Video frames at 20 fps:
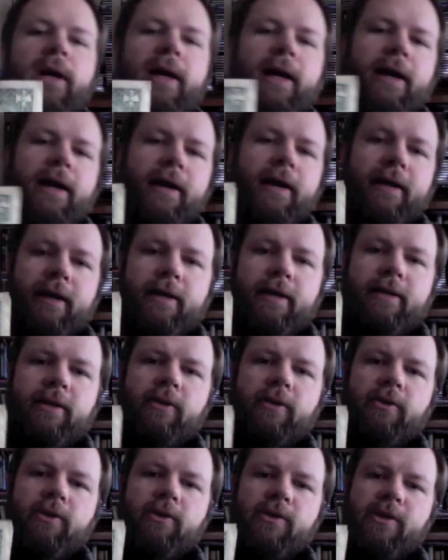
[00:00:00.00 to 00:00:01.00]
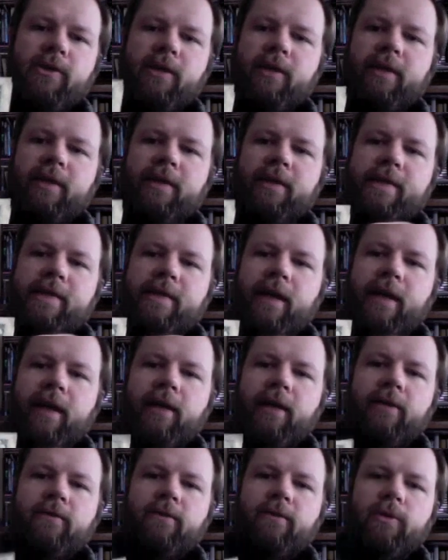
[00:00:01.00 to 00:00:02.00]
again, here is an
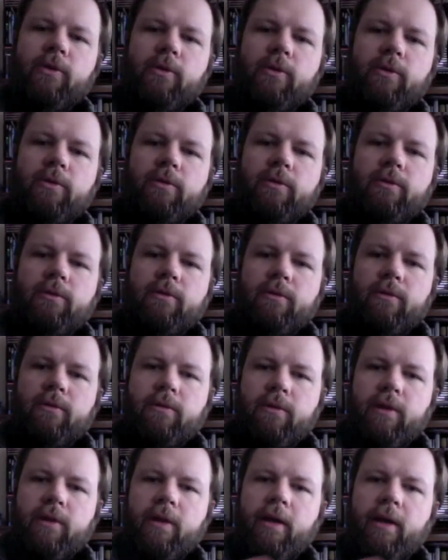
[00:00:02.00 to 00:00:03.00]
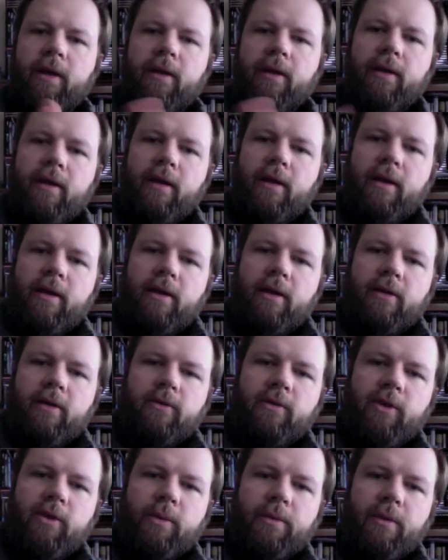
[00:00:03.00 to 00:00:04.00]
inside view. Okay,
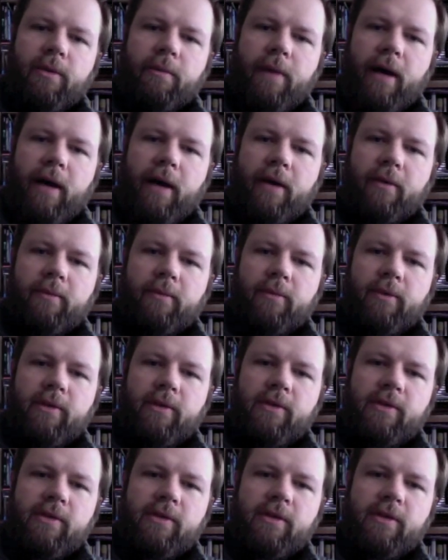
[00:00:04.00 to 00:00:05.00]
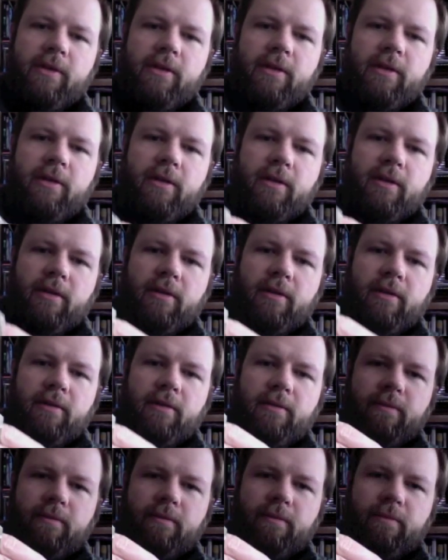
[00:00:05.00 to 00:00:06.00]
we open the bottom, we see
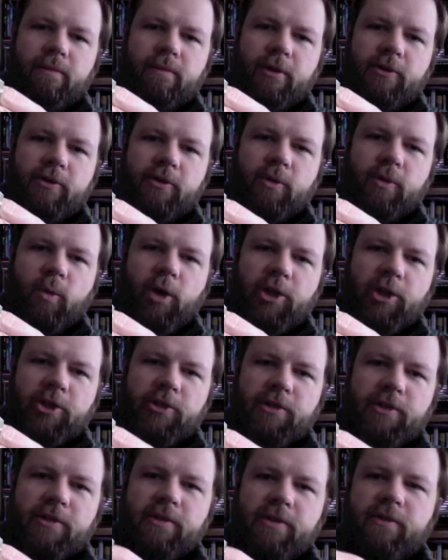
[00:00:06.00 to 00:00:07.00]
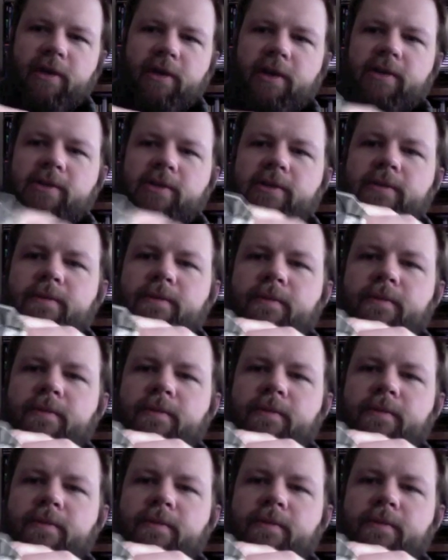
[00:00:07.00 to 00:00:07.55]
President Washington's face.